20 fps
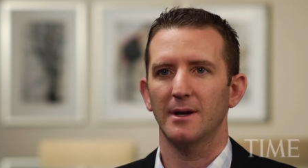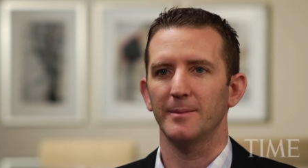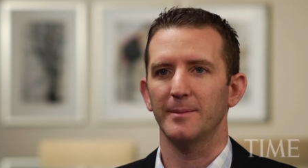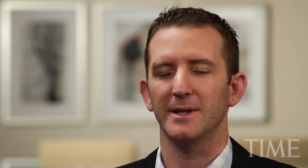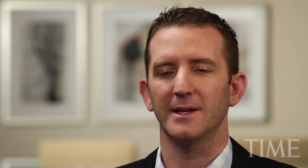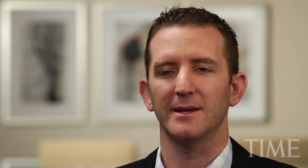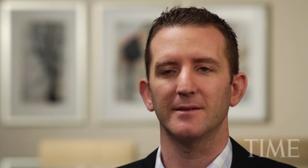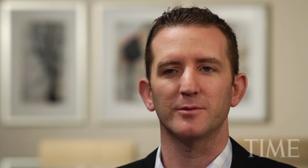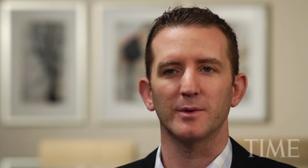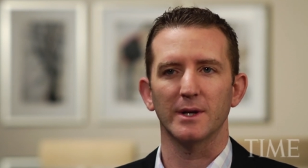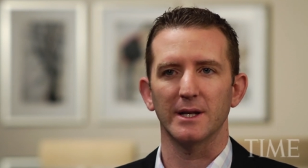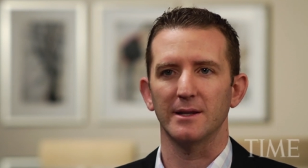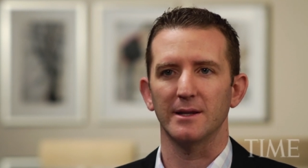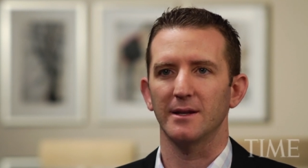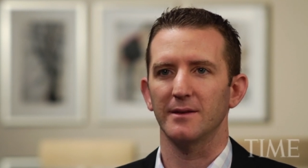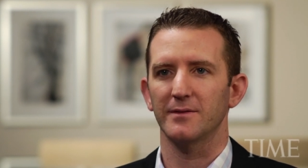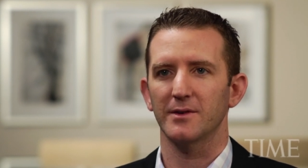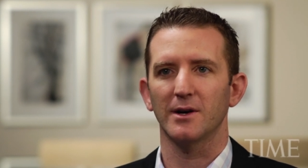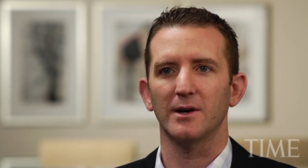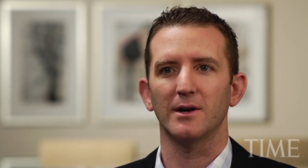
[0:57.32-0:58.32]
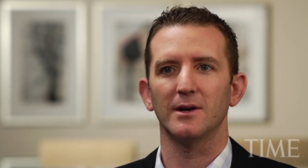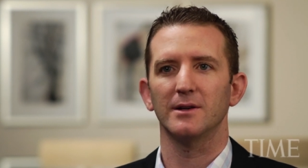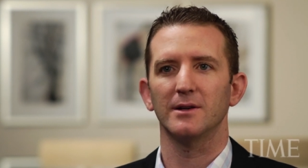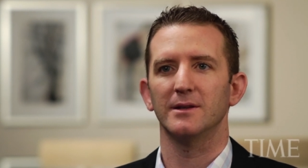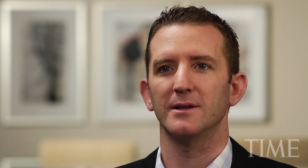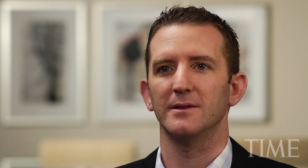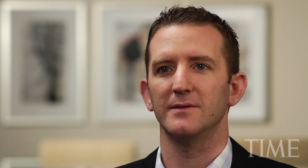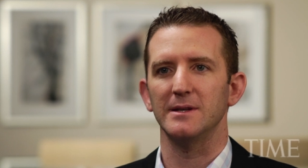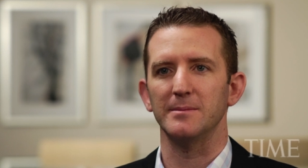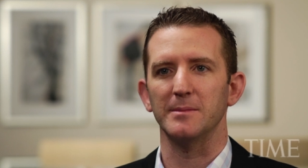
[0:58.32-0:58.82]
I mean, they've written, they've
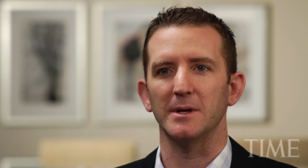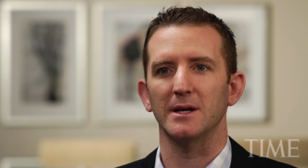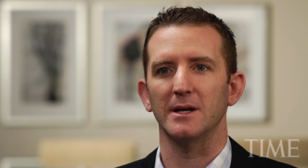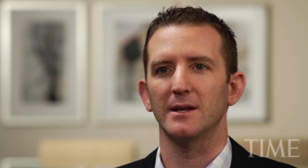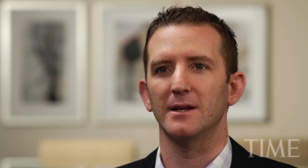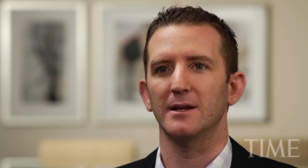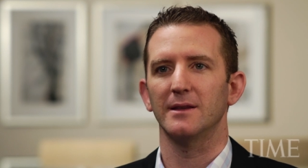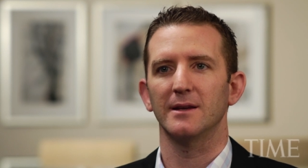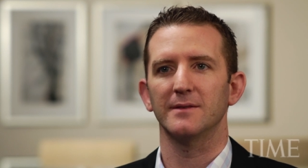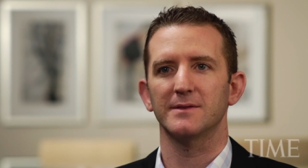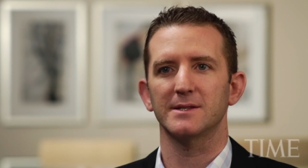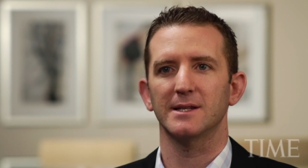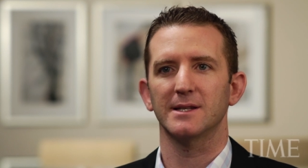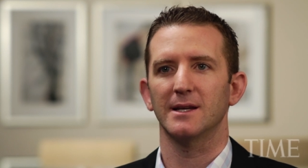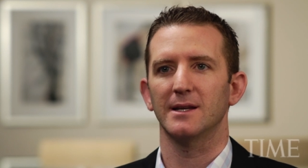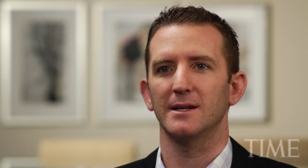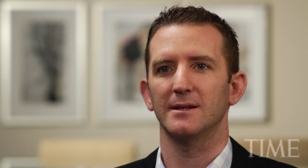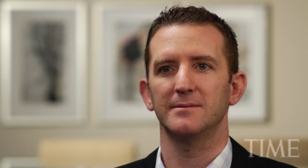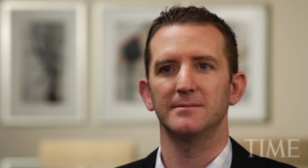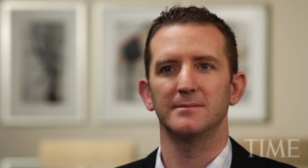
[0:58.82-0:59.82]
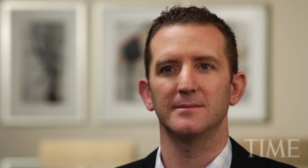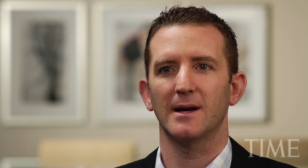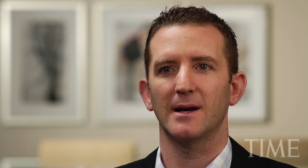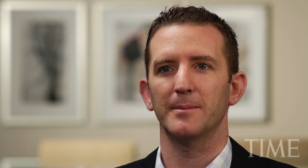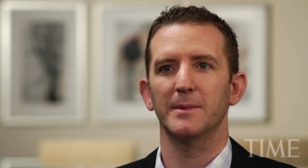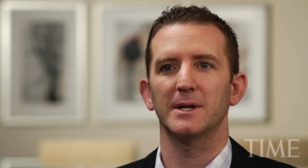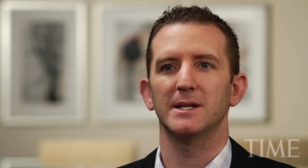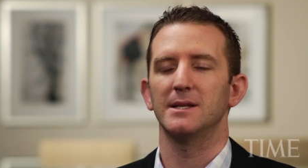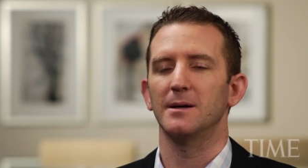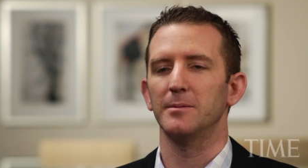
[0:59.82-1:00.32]
called, they've emailed, and they've said,
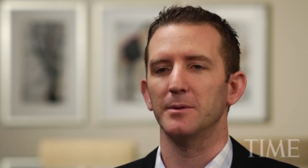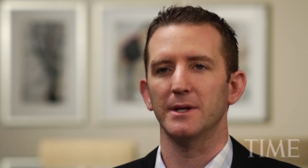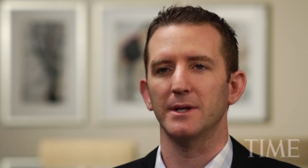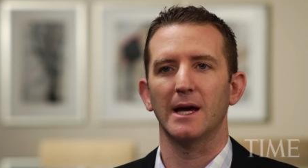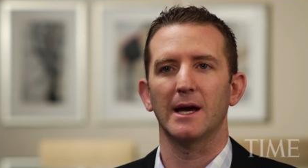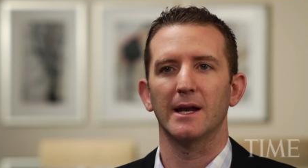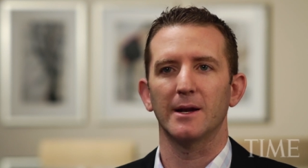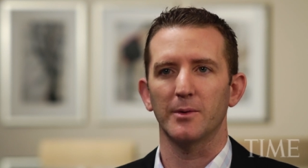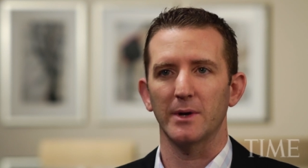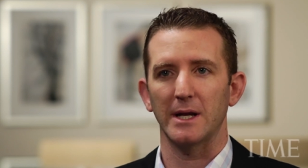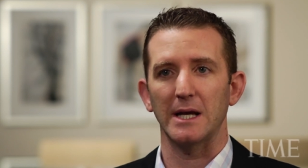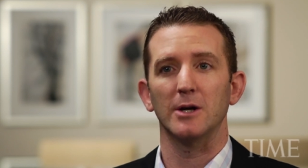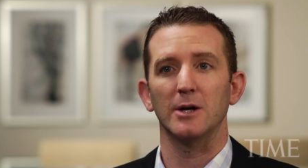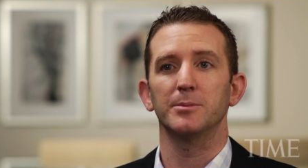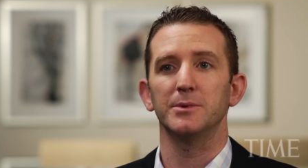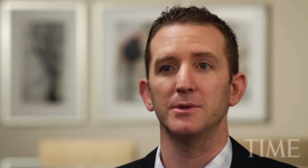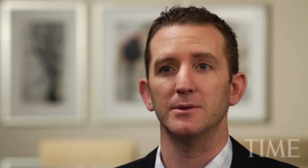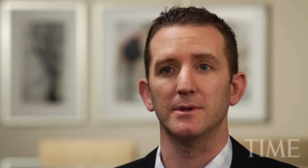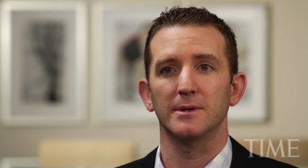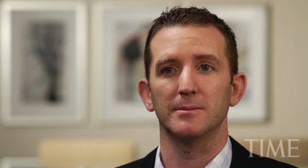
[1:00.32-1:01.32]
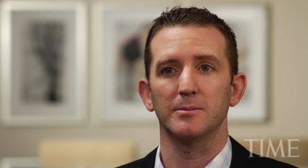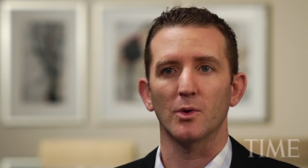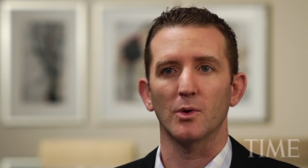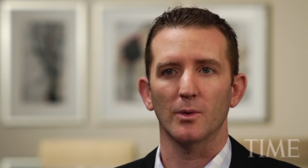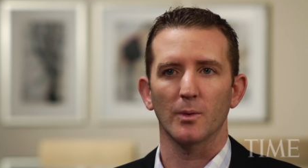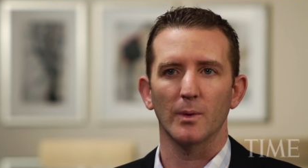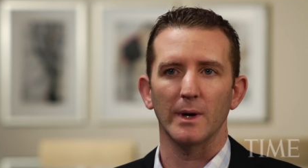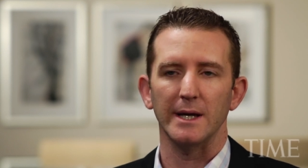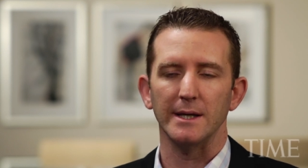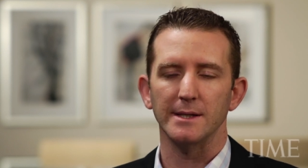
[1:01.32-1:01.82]
I'm going to double down. I want to help you in
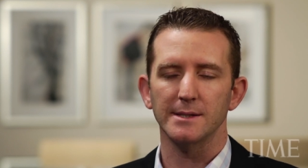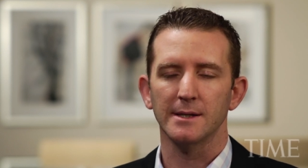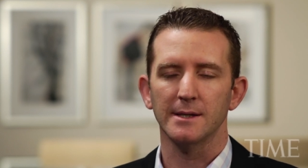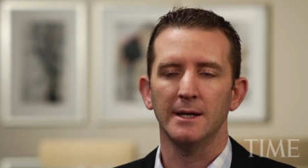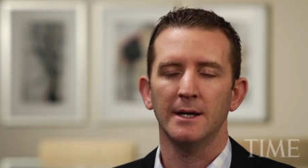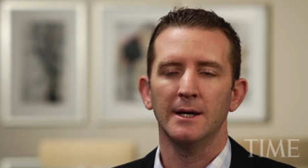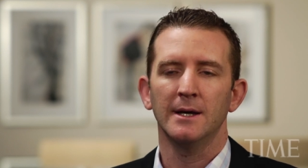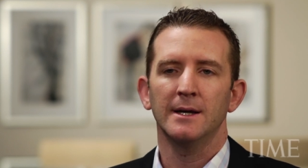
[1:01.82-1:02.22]
more ways.